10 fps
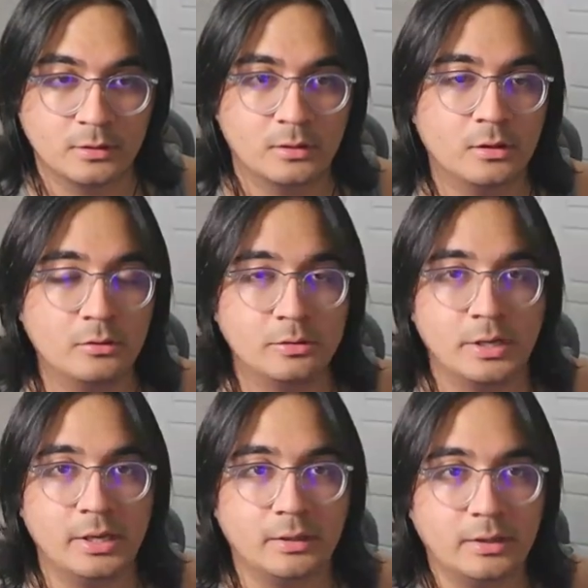
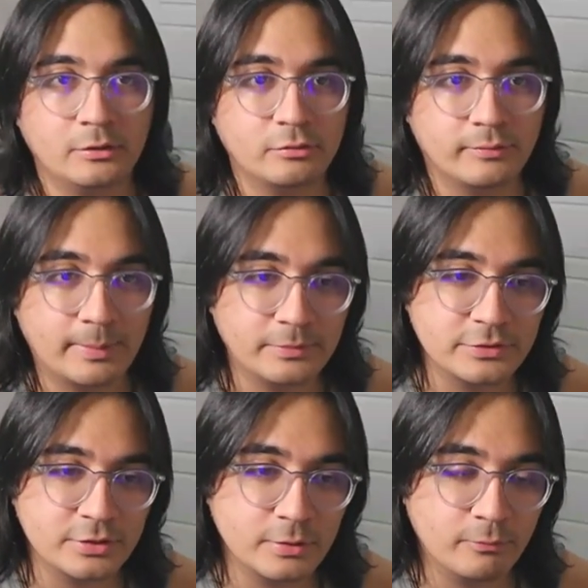Okay, and to wrap
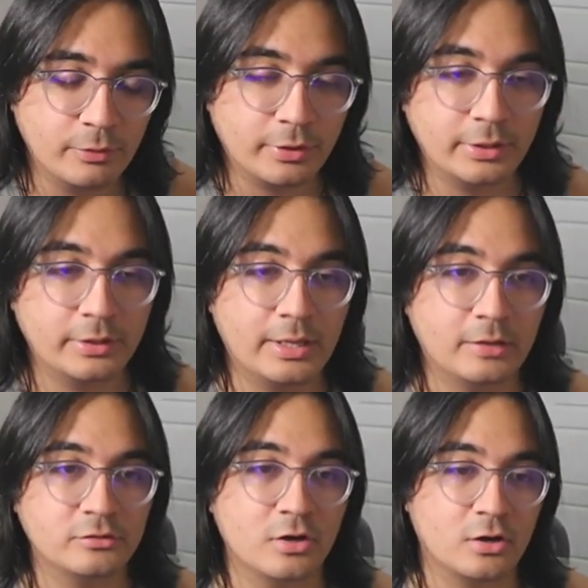this up, we're going to now
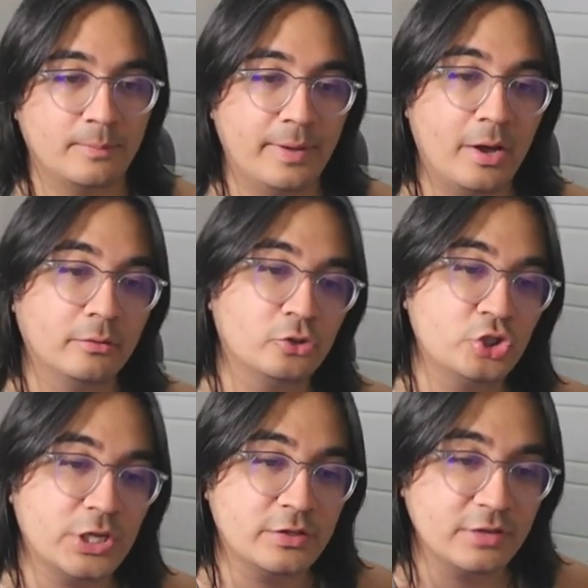talk about
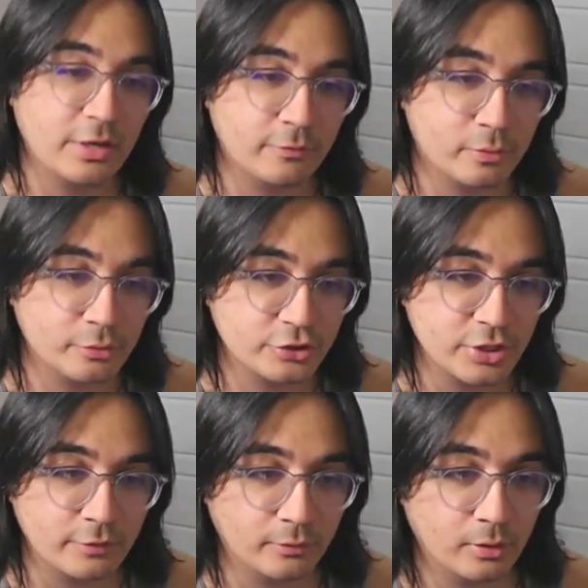GTA 4's
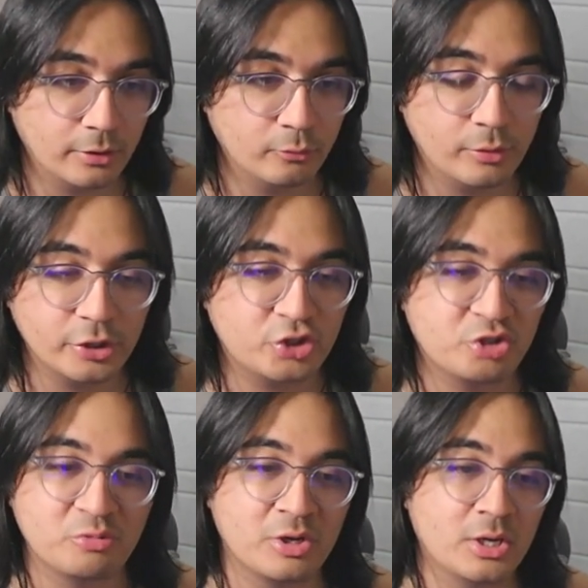cover art,
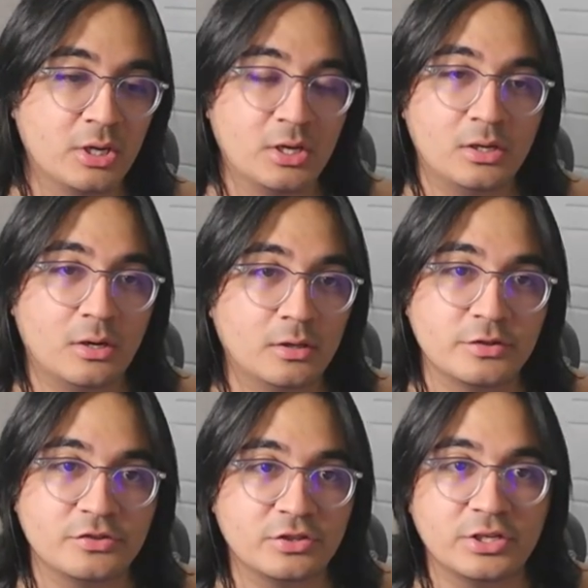which
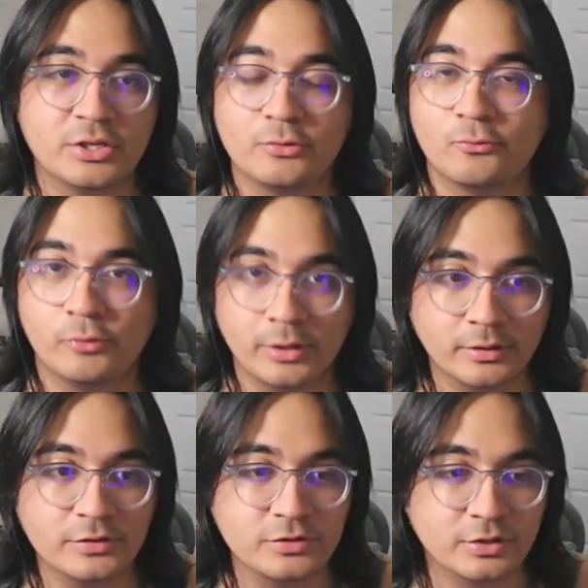honestly,
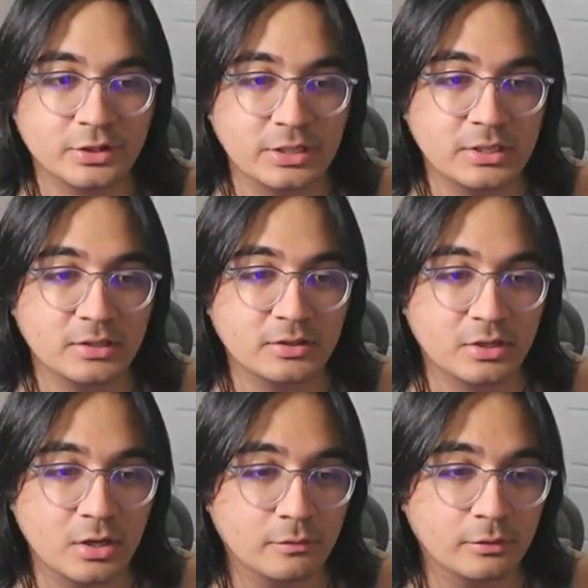realistically, the
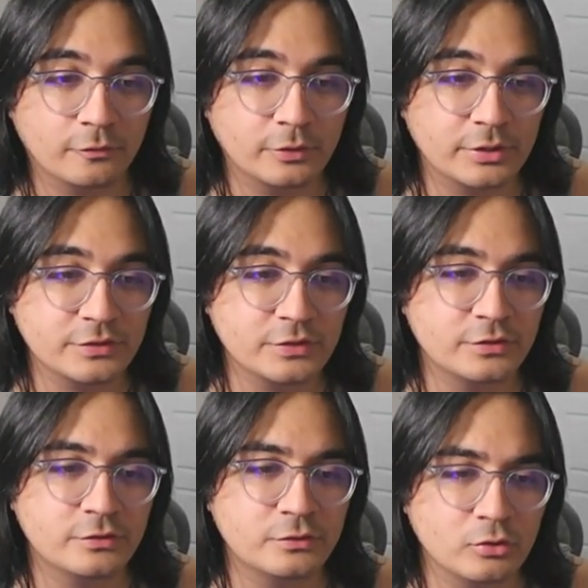cover art for this is
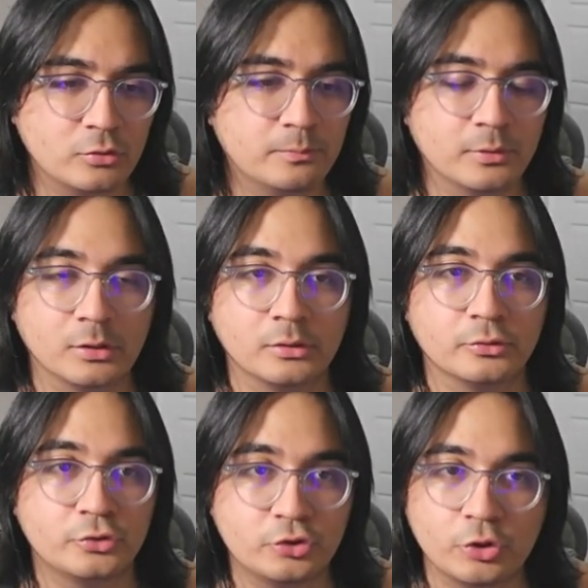super
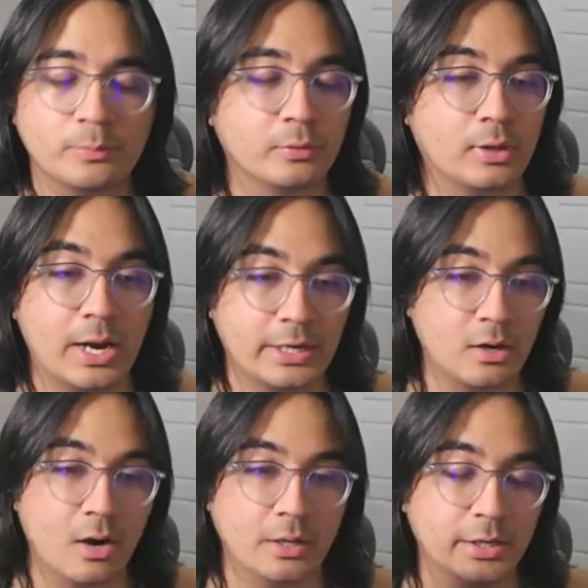
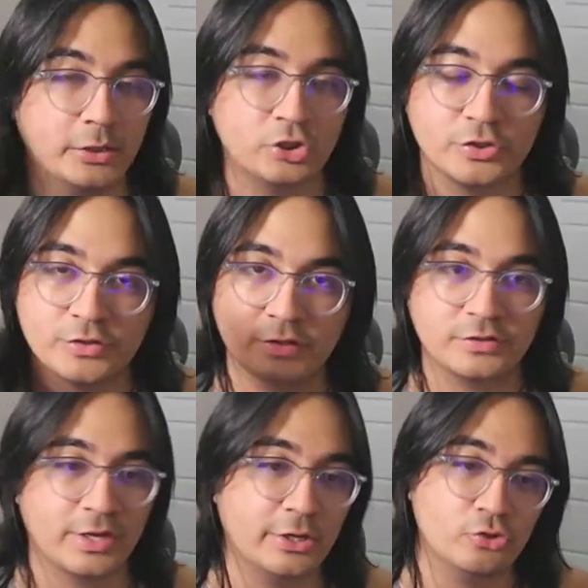iconic, just like
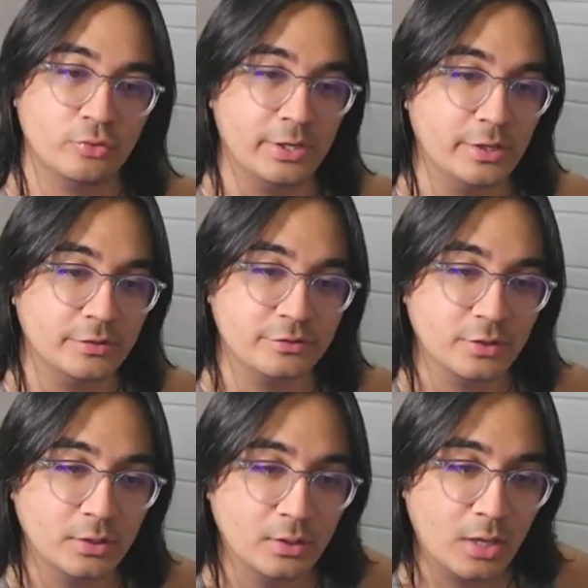San Andreas.
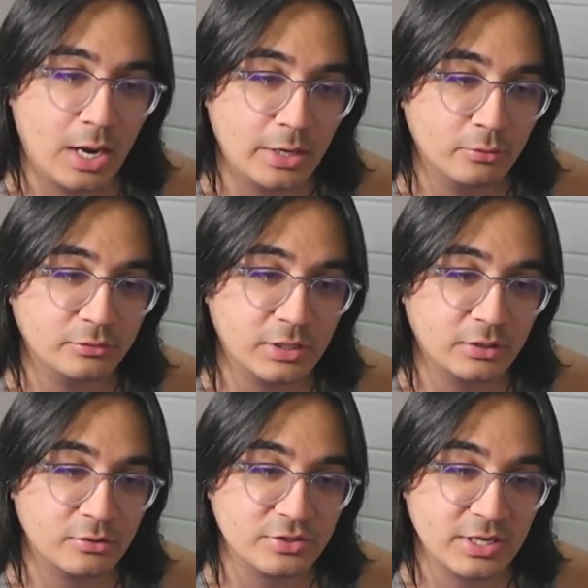I don't think
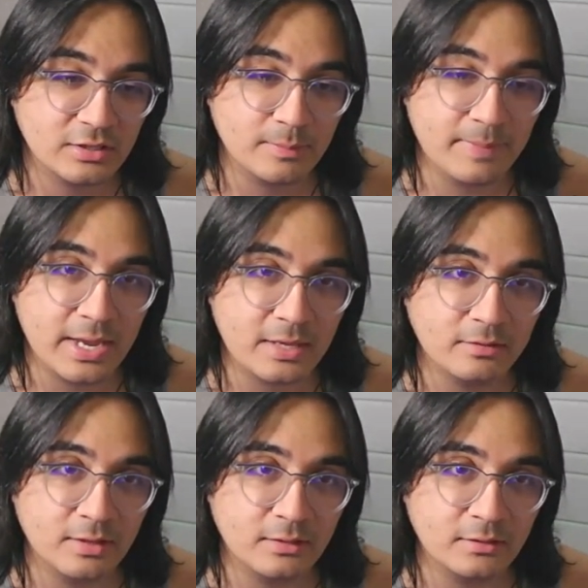there's any debate
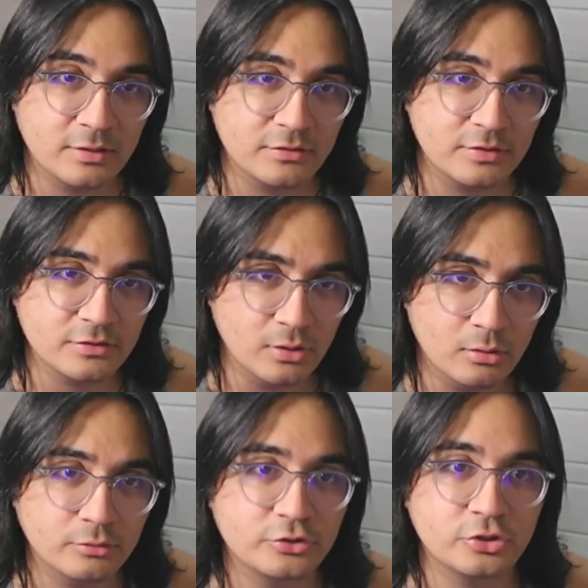that this is
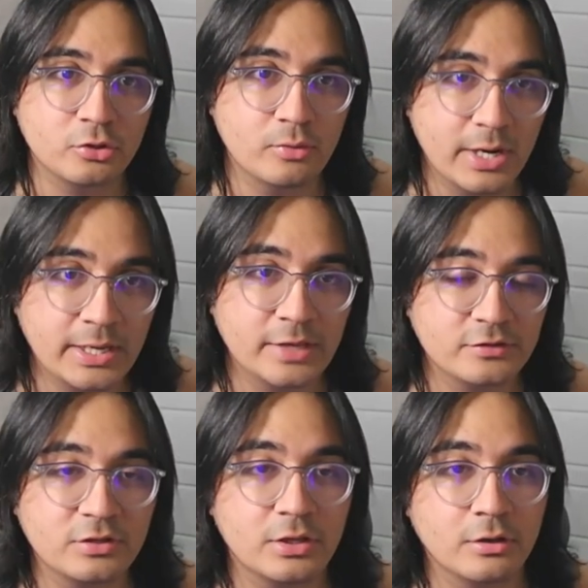also an S
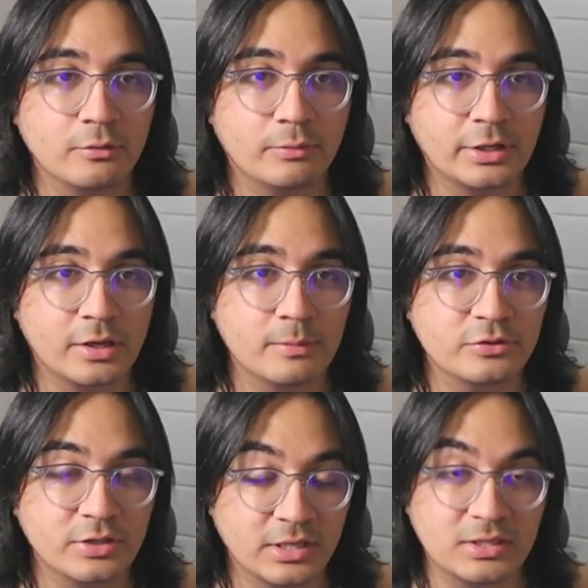tier when it comes
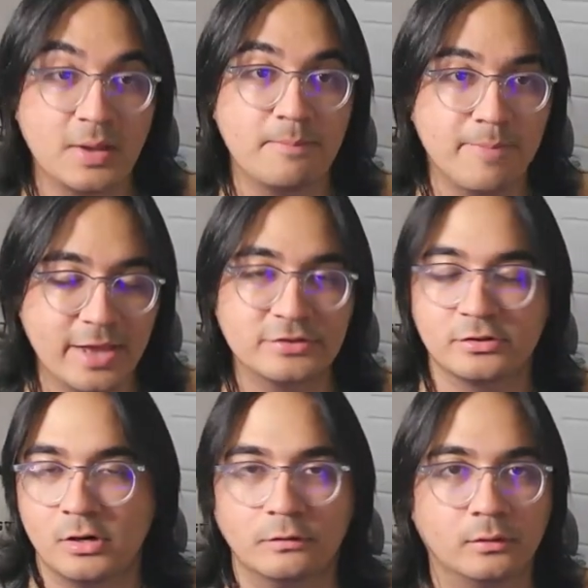to like the best
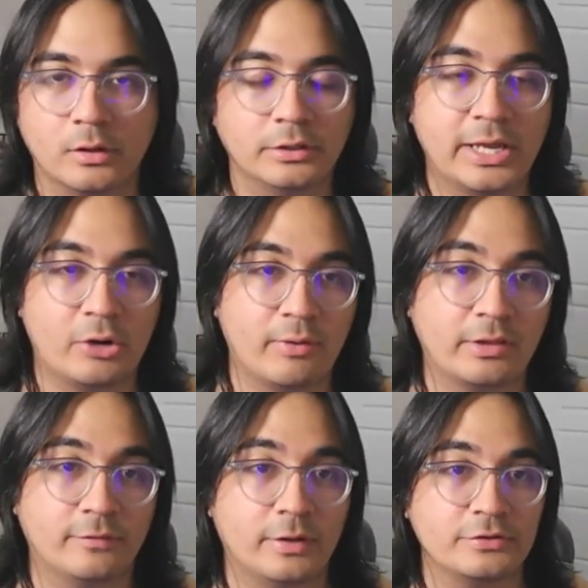cover art that Grand
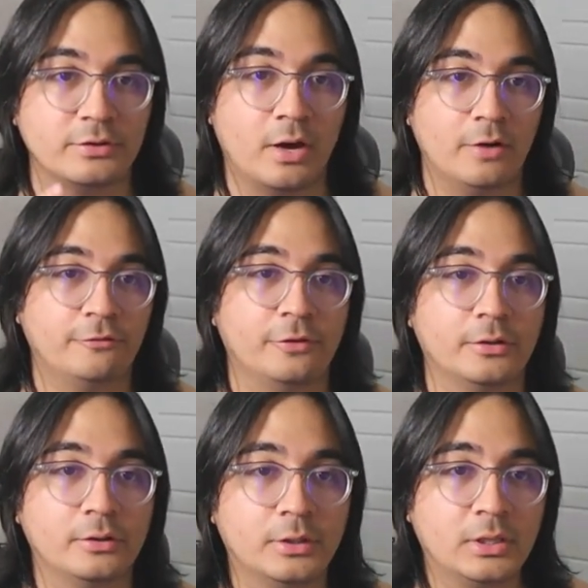Theft Auto has to
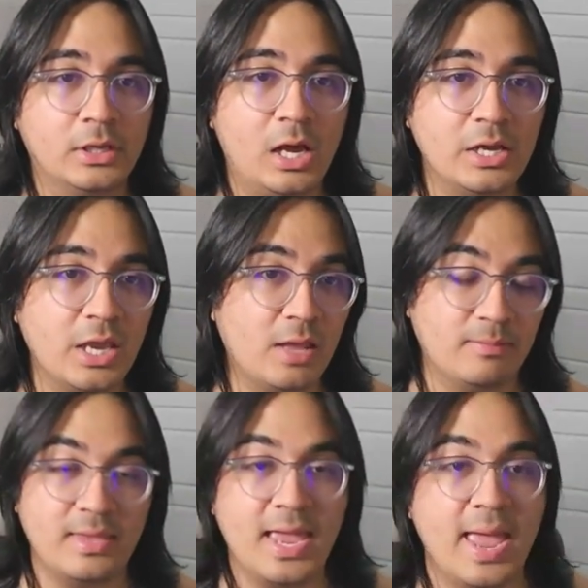offer. Again,
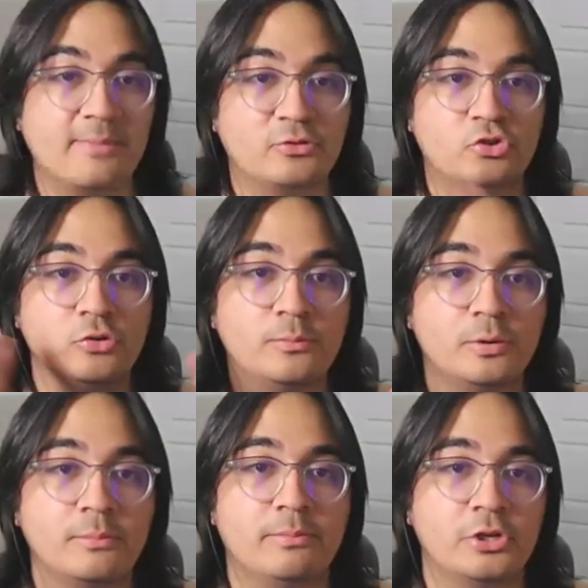and super
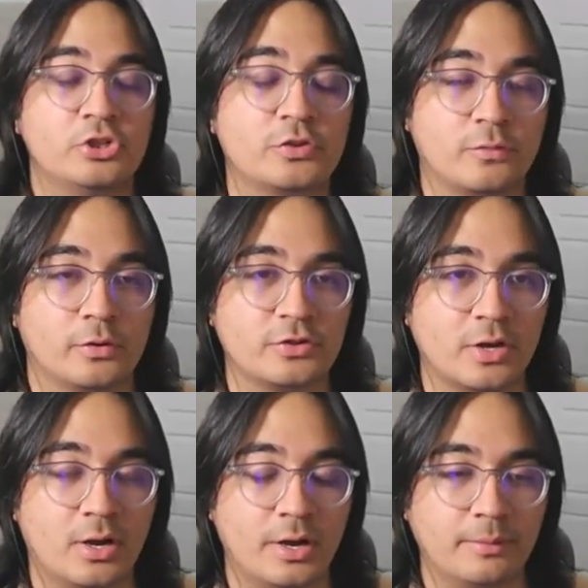ambitious for its
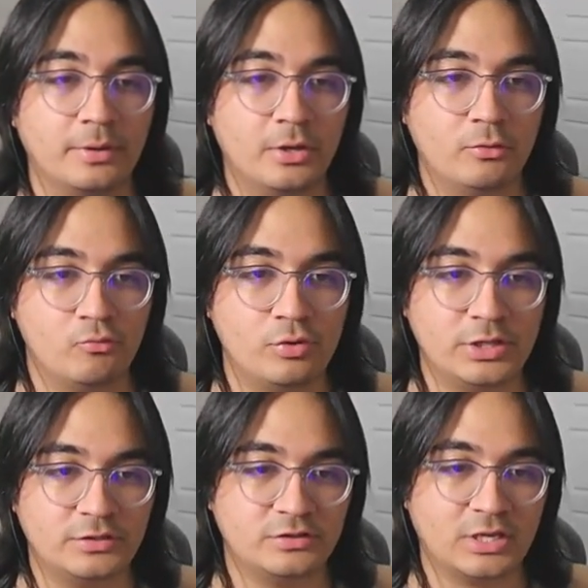time, really
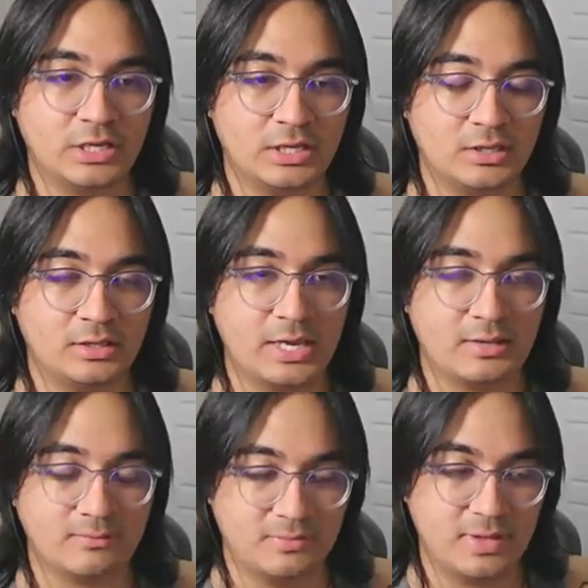saying like
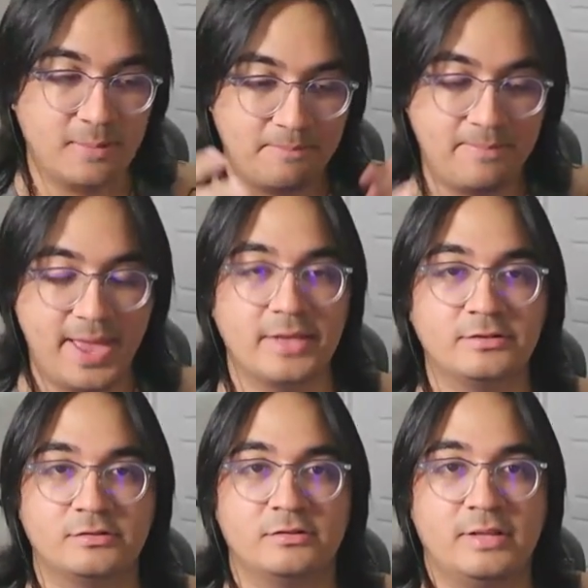the
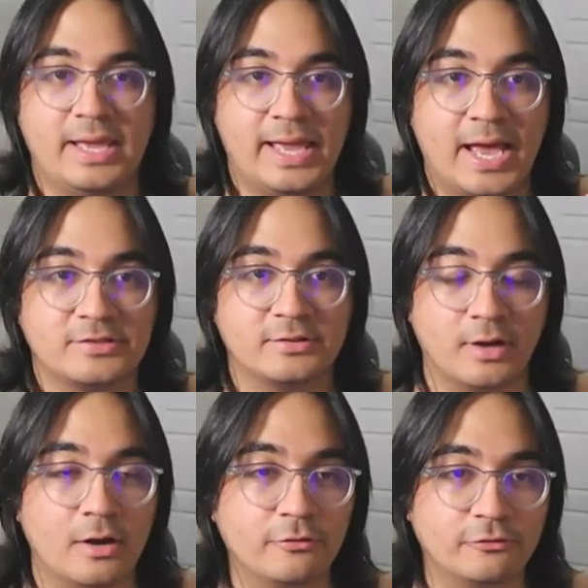best that it has to
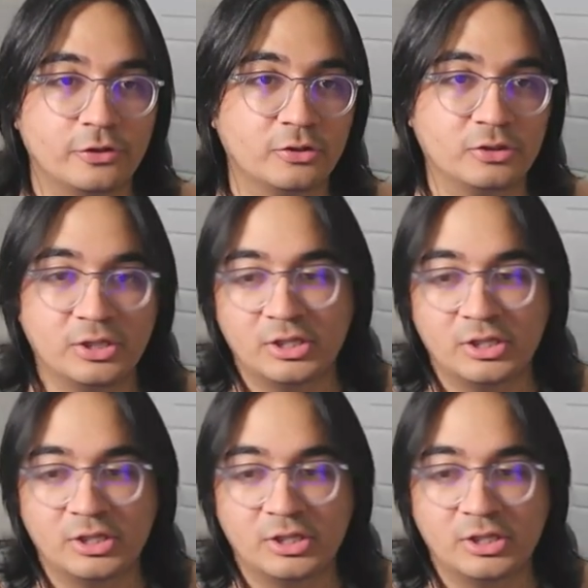offer.